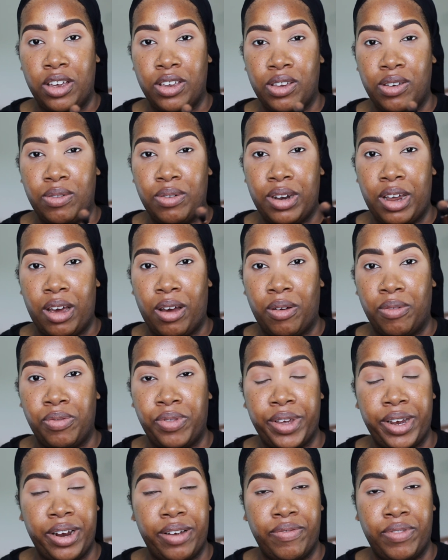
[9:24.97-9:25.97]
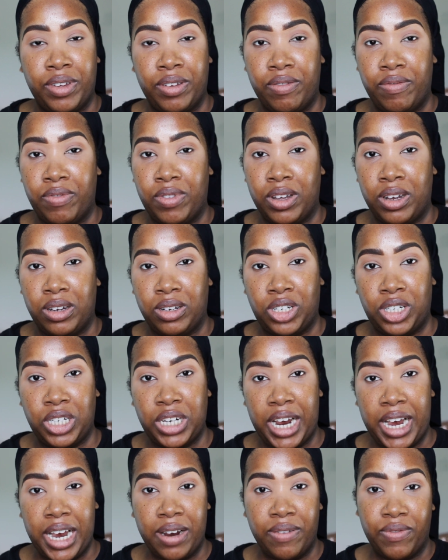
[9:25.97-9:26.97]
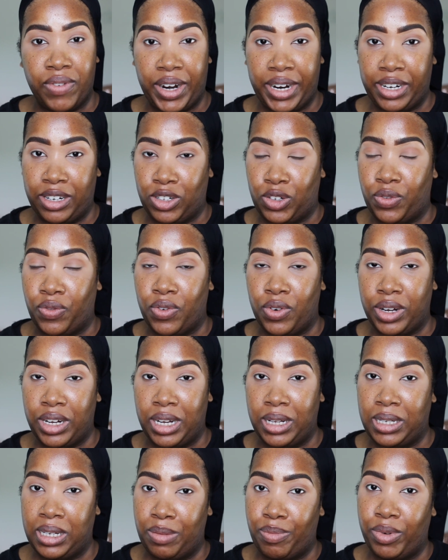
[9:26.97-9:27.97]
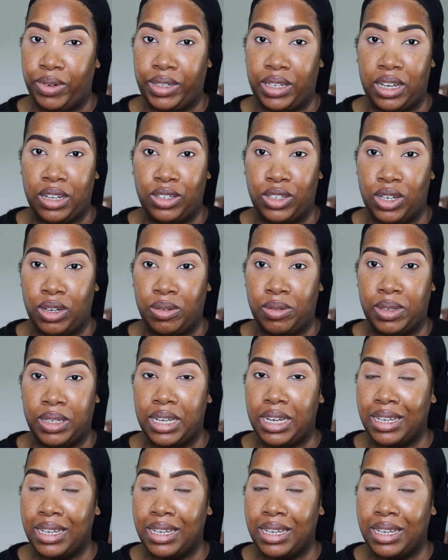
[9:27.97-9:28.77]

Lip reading: you know, the shade range for the deeper skin tones